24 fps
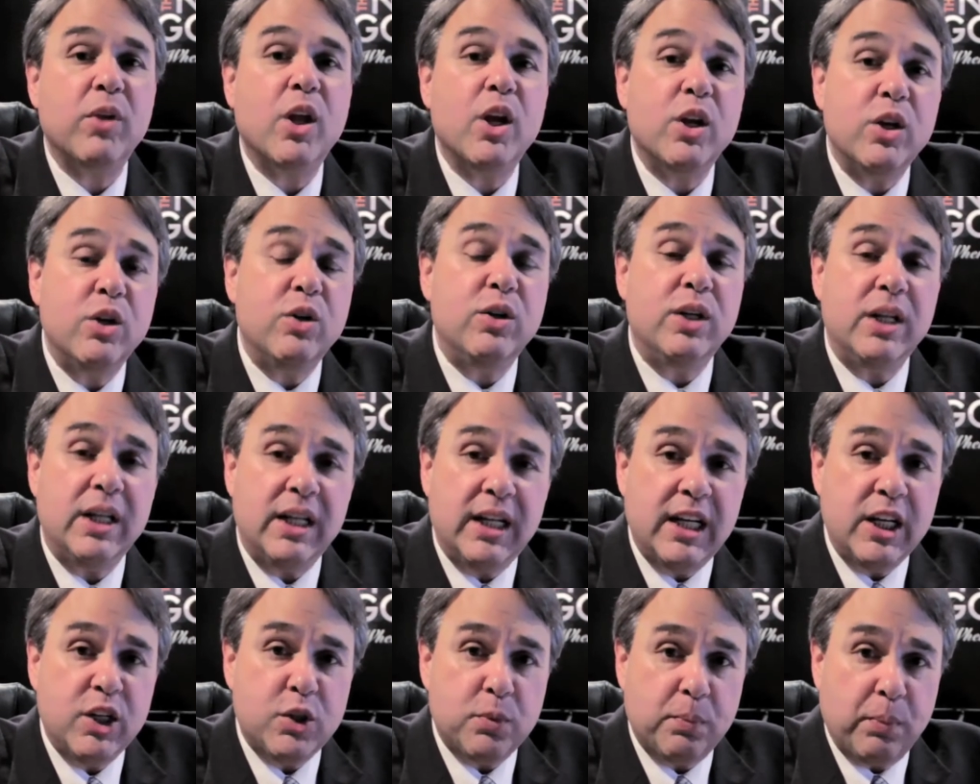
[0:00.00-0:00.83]
You need
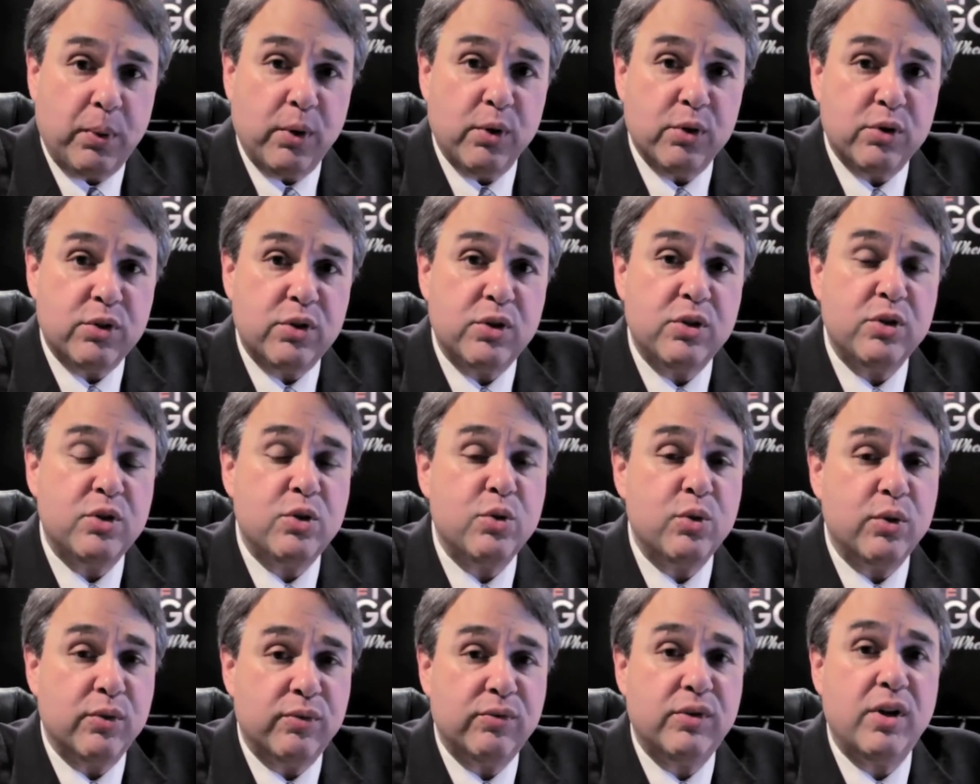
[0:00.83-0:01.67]
each person
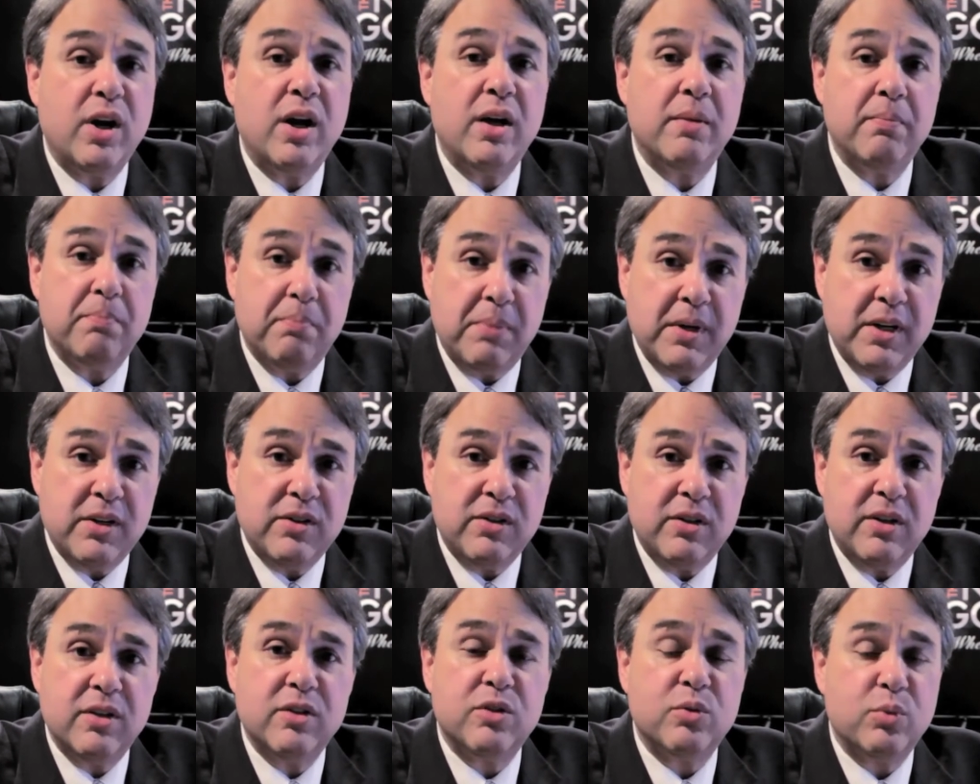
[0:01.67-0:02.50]
to have done
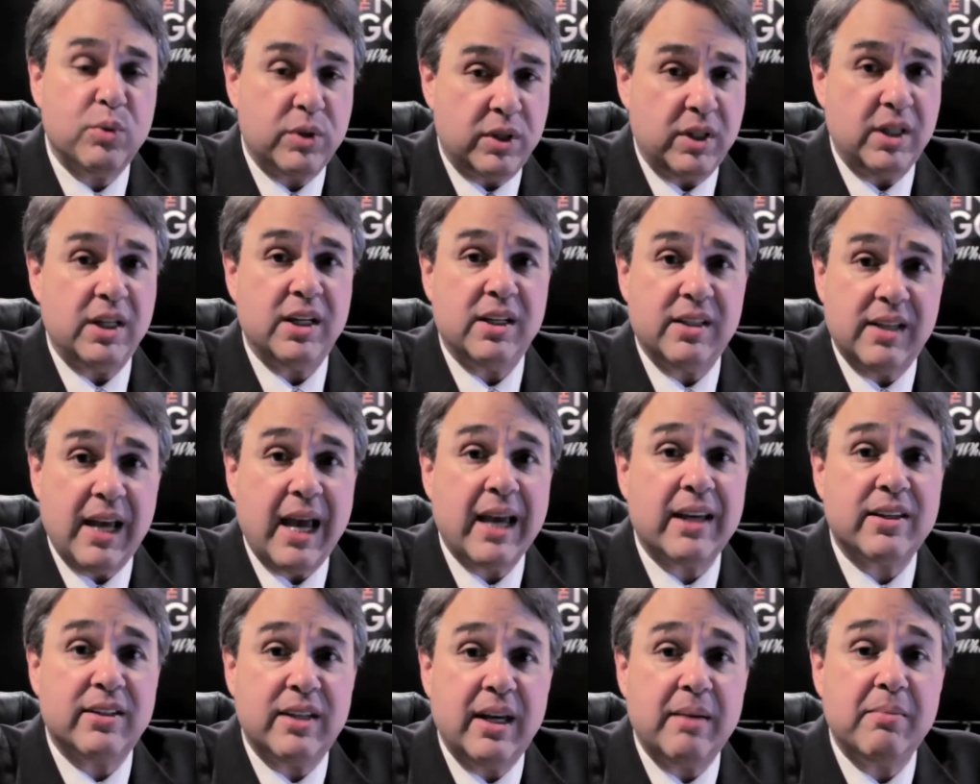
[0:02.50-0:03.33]
business with the
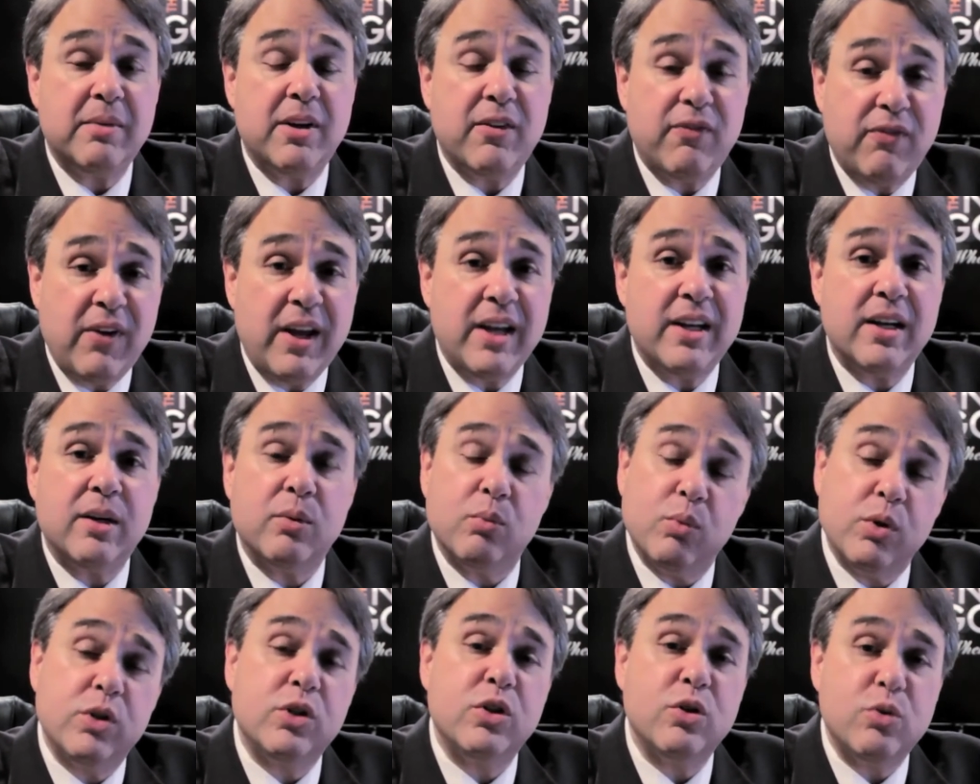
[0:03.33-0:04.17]
exact same defendant,
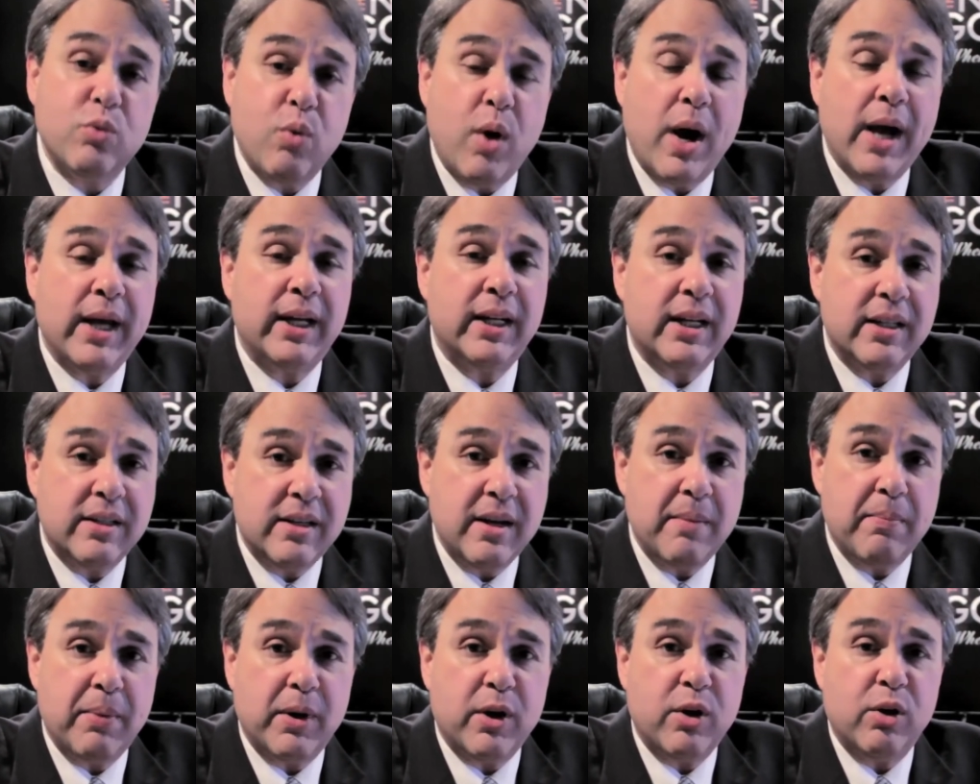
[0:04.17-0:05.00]
which is why in a
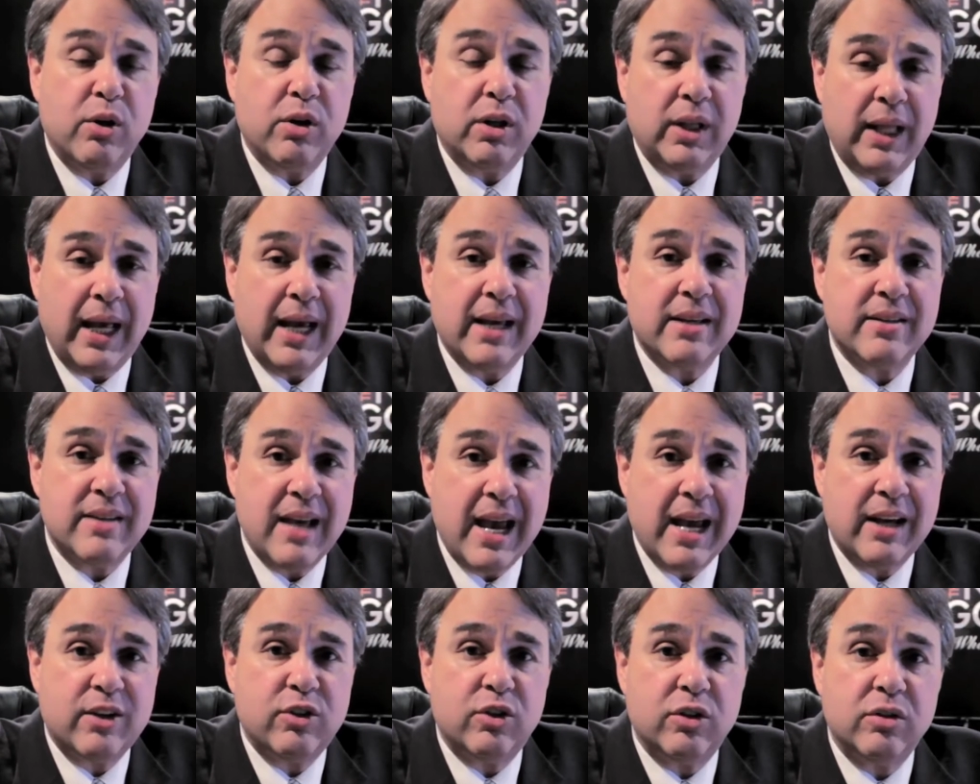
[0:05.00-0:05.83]
typical class
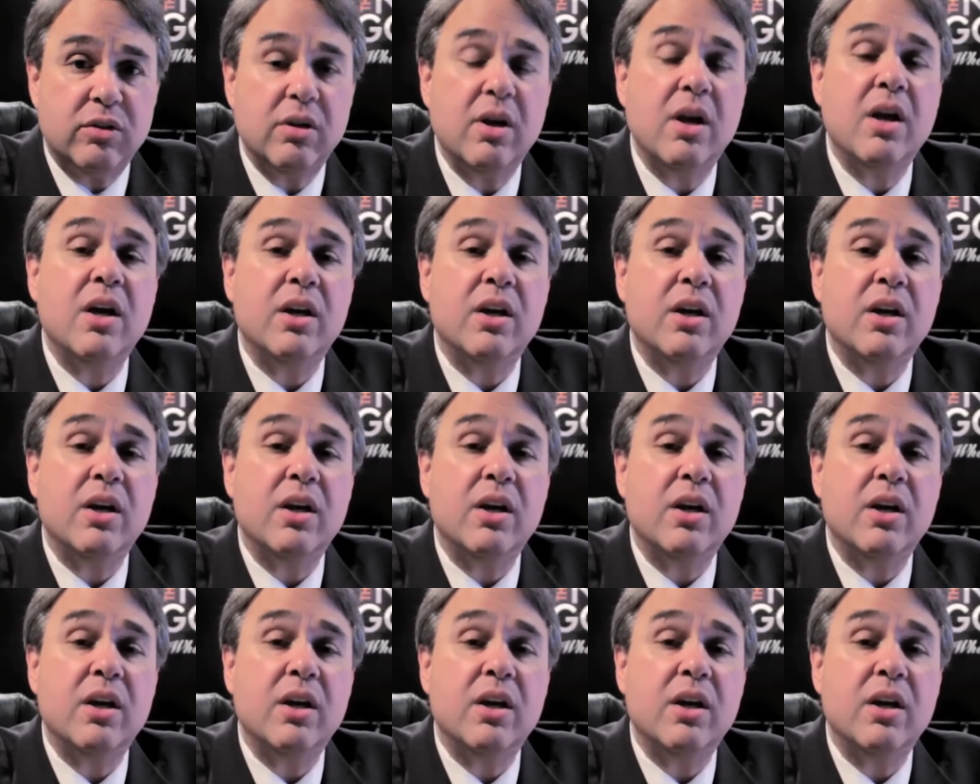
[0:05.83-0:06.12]
action,